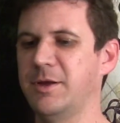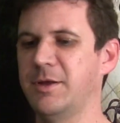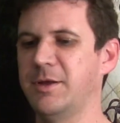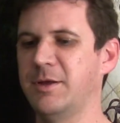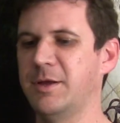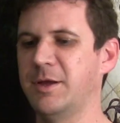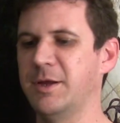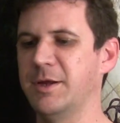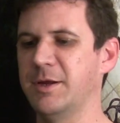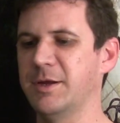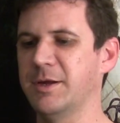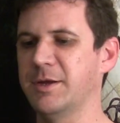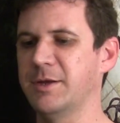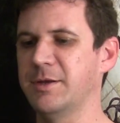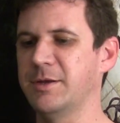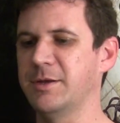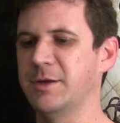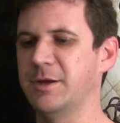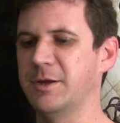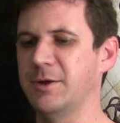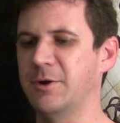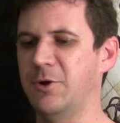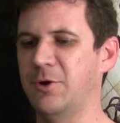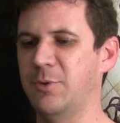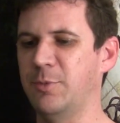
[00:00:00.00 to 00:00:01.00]
like it
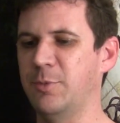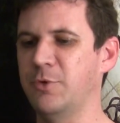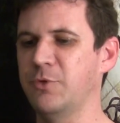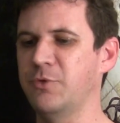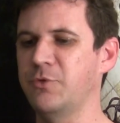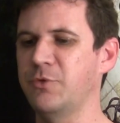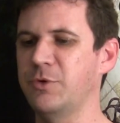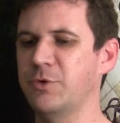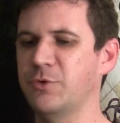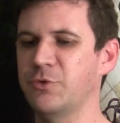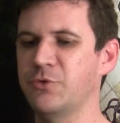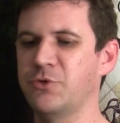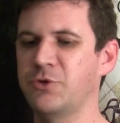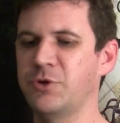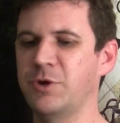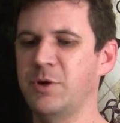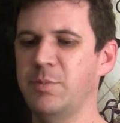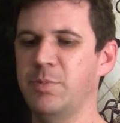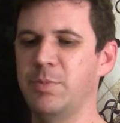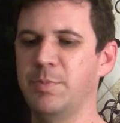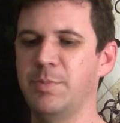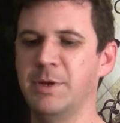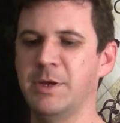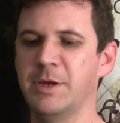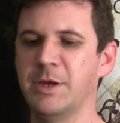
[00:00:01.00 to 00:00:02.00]
almost feels cheap
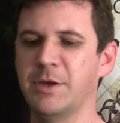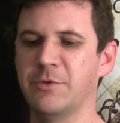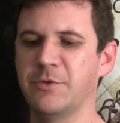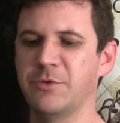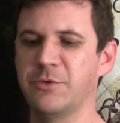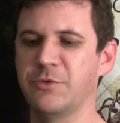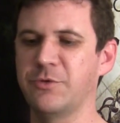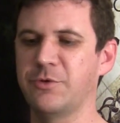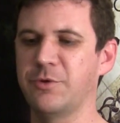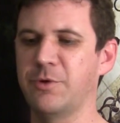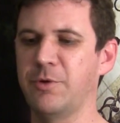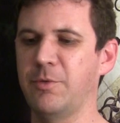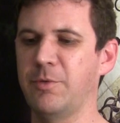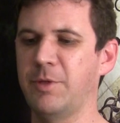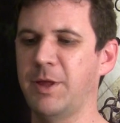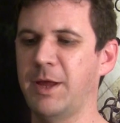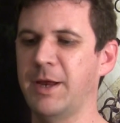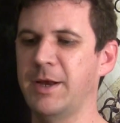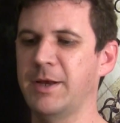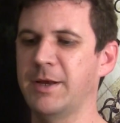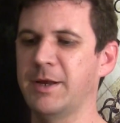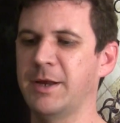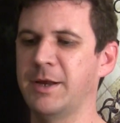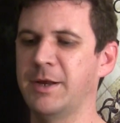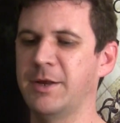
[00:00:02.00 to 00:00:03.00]
because it's so light
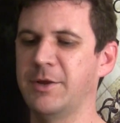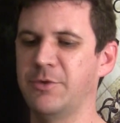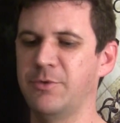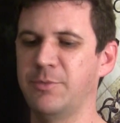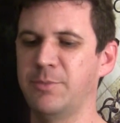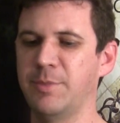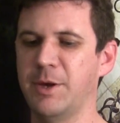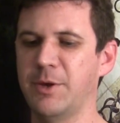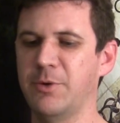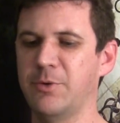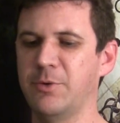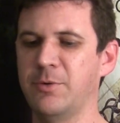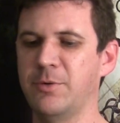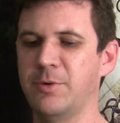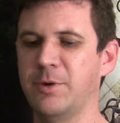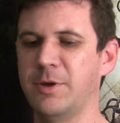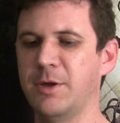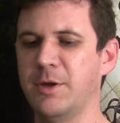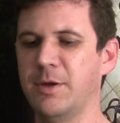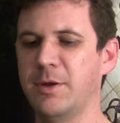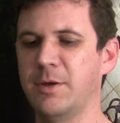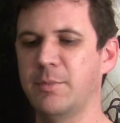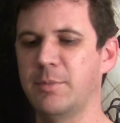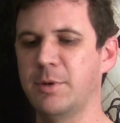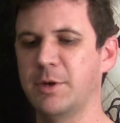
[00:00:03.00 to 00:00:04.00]
and it's metal,
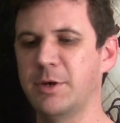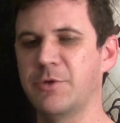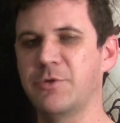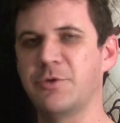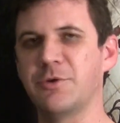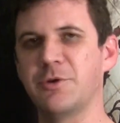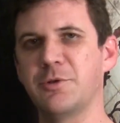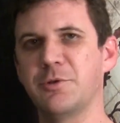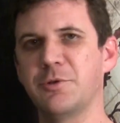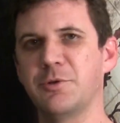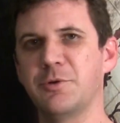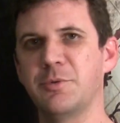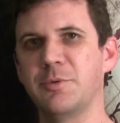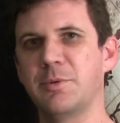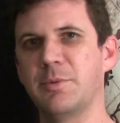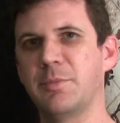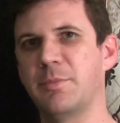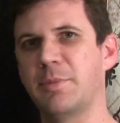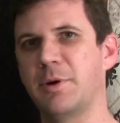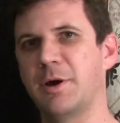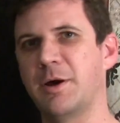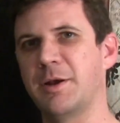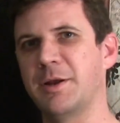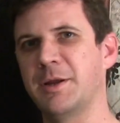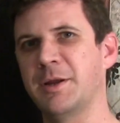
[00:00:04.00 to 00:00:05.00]
but it's an aluminum
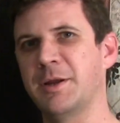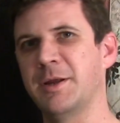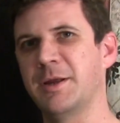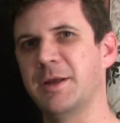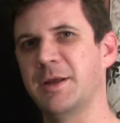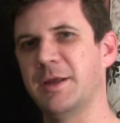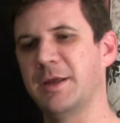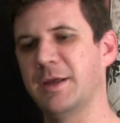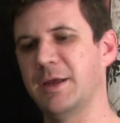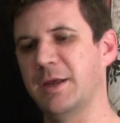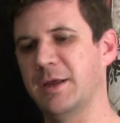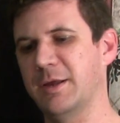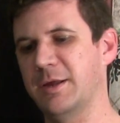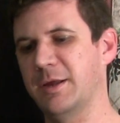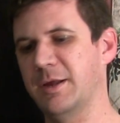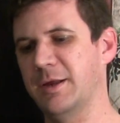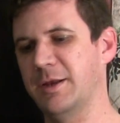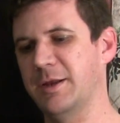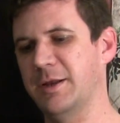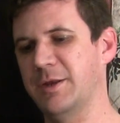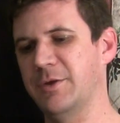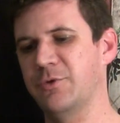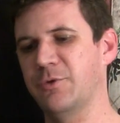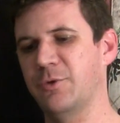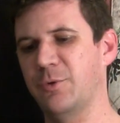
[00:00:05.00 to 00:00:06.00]
body. It
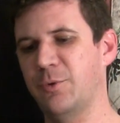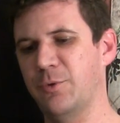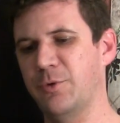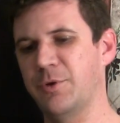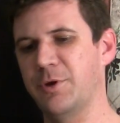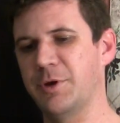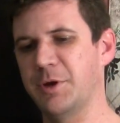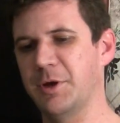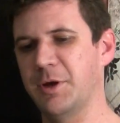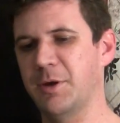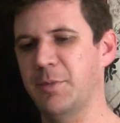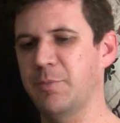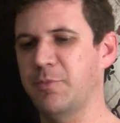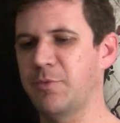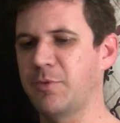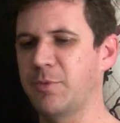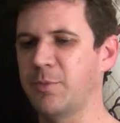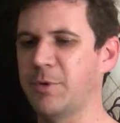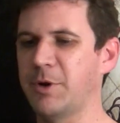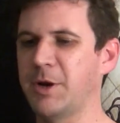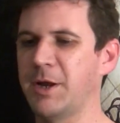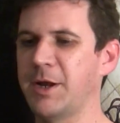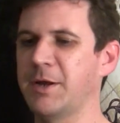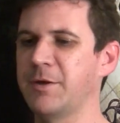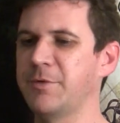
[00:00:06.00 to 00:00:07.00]
is holding up from
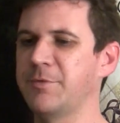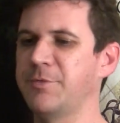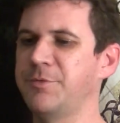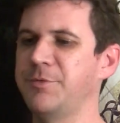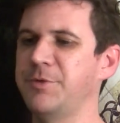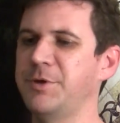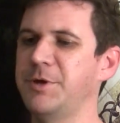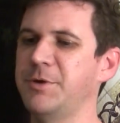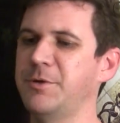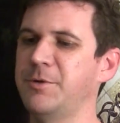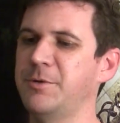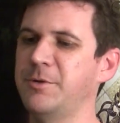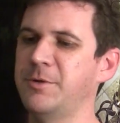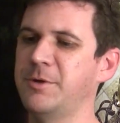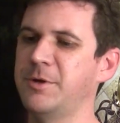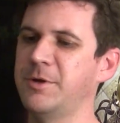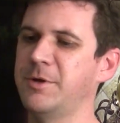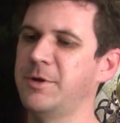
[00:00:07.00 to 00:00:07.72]
what I could feel.